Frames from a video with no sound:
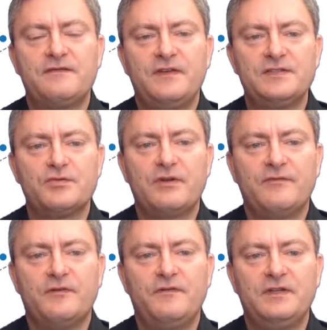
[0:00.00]
The histogram
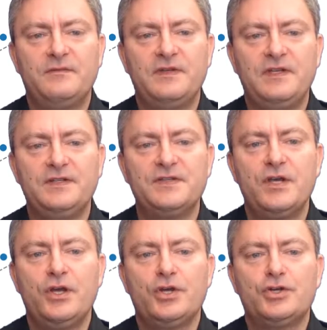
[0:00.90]
for fitted PDs
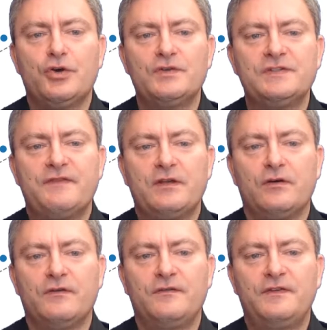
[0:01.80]
shows that
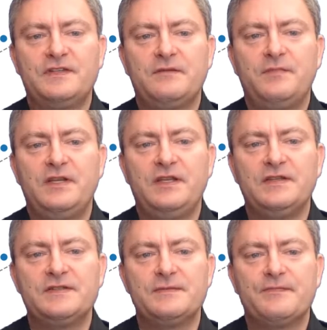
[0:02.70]
our fitted
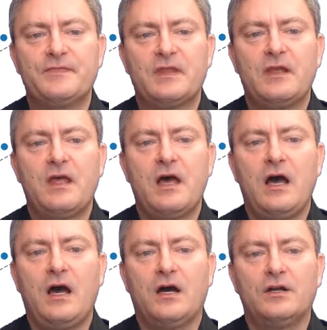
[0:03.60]
PDs
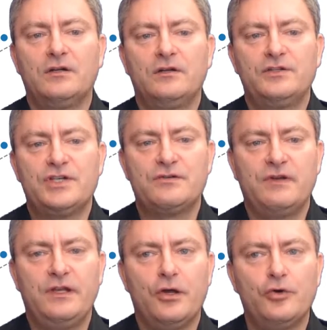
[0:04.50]
are
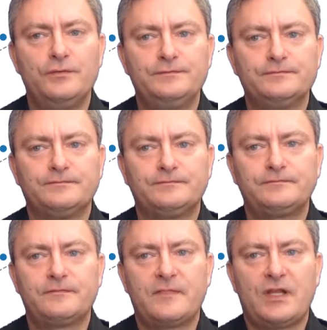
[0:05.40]
generally low,
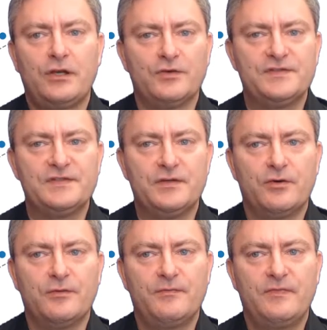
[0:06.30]
close to 0.
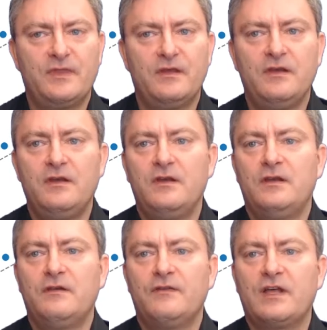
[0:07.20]

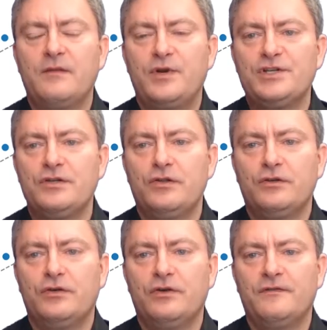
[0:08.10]
The calibration
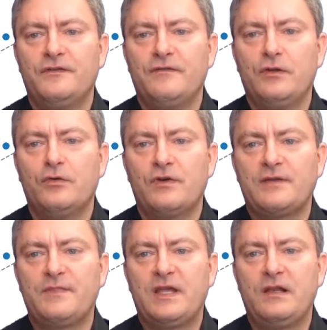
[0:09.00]
curve in the lower
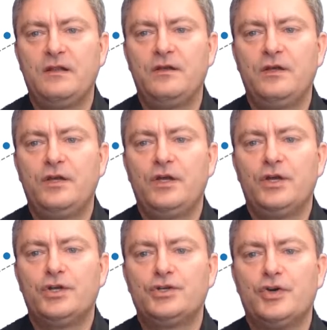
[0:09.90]
right panel
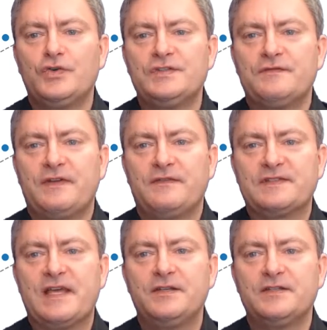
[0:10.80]
shows that the
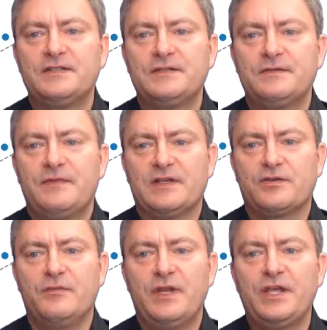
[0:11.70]
scatters as
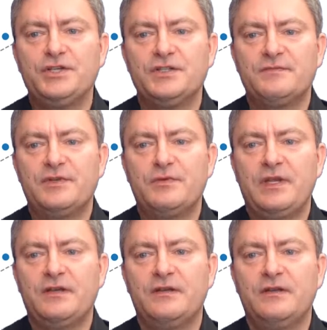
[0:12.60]
combinations
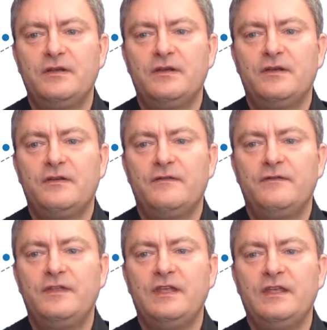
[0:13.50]
between
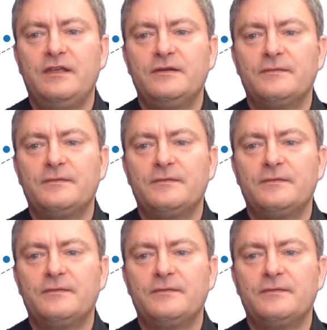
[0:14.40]
the